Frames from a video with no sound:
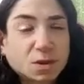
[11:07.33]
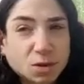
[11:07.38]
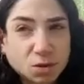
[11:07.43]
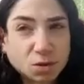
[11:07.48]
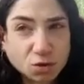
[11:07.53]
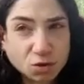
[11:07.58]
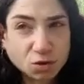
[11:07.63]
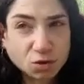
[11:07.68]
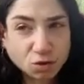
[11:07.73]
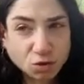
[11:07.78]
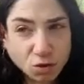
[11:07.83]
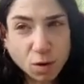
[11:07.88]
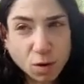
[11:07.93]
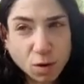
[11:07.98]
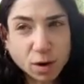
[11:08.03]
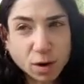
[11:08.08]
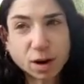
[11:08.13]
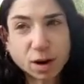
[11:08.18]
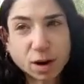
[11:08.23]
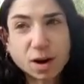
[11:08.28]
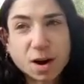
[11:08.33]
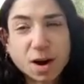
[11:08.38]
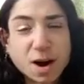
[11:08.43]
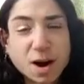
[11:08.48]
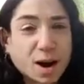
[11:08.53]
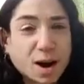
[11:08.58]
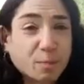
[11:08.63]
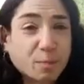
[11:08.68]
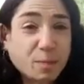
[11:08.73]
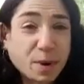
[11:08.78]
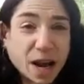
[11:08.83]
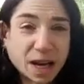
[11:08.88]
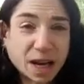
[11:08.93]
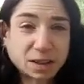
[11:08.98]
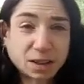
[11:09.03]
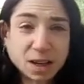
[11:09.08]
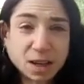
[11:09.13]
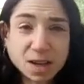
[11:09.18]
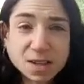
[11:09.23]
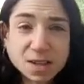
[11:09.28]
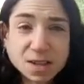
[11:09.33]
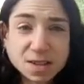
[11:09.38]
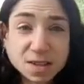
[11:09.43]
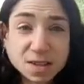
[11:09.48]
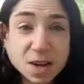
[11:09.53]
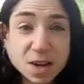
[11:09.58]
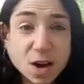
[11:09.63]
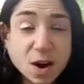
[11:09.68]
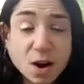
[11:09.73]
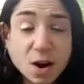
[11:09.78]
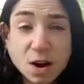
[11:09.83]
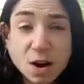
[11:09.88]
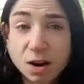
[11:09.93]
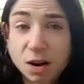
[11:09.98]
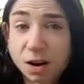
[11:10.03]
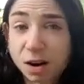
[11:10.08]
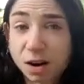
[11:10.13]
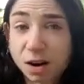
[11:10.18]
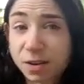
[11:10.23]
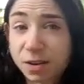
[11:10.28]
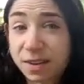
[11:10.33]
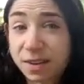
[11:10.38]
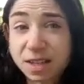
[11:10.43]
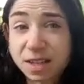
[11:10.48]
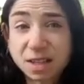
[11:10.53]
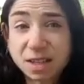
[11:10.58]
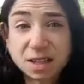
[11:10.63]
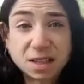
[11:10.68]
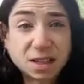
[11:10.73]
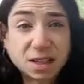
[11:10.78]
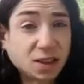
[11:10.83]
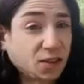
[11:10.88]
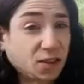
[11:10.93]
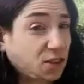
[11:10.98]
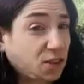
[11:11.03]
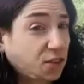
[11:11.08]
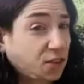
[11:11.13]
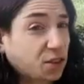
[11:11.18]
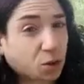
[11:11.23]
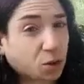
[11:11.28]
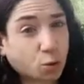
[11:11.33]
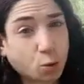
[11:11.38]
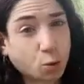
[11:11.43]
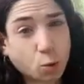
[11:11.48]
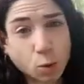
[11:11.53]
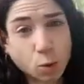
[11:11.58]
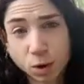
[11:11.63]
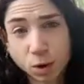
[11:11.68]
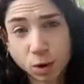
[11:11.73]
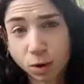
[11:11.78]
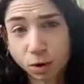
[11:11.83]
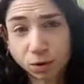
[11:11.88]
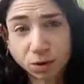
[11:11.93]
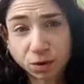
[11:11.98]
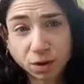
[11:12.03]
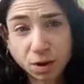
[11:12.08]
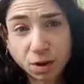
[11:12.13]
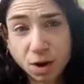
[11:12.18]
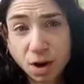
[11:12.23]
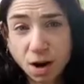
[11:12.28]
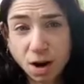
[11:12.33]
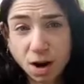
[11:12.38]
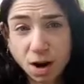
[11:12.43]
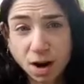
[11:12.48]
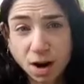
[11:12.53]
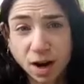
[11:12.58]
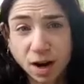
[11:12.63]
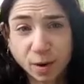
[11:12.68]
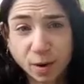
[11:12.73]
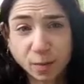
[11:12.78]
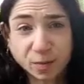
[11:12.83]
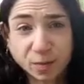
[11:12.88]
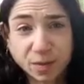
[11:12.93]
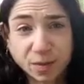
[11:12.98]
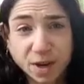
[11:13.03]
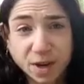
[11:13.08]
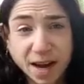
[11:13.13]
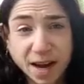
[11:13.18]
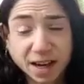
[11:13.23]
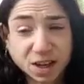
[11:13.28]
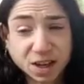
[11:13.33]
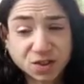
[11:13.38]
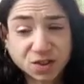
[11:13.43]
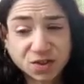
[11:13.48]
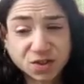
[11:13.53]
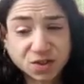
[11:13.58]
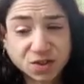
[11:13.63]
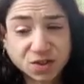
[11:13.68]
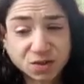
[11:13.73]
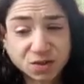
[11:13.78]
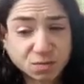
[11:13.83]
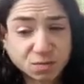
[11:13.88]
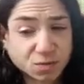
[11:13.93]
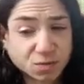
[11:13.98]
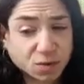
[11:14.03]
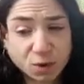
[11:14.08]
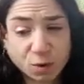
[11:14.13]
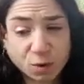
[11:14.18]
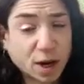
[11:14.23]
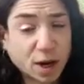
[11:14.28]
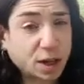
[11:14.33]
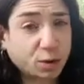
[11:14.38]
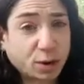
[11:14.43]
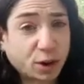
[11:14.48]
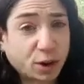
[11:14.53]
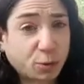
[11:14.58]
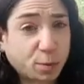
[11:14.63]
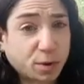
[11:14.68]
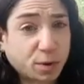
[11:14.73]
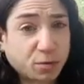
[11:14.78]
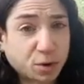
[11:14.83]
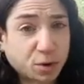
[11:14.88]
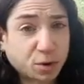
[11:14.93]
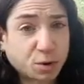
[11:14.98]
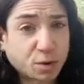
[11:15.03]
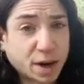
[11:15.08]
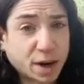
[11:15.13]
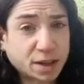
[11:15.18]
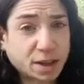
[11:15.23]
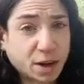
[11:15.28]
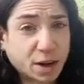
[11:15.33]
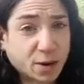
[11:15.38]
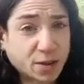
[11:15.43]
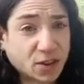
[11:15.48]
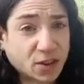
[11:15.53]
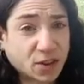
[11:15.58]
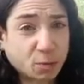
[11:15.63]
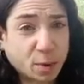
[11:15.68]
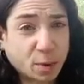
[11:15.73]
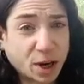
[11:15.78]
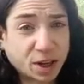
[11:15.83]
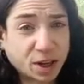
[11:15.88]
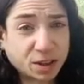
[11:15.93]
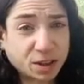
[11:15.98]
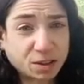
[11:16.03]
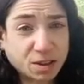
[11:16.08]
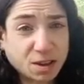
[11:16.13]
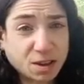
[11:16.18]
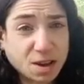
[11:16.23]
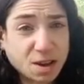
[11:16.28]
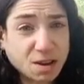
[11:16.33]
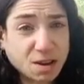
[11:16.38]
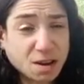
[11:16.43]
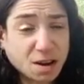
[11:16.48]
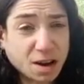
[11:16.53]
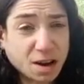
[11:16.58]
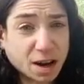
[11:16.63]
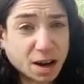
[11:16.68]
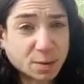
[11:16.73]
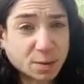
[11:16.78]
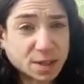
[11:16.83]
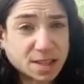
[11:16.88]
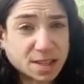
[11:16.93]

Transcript: Sure. Pancakes are the easiest thing in the world. I can just create a recipe for you right now on the spot. I would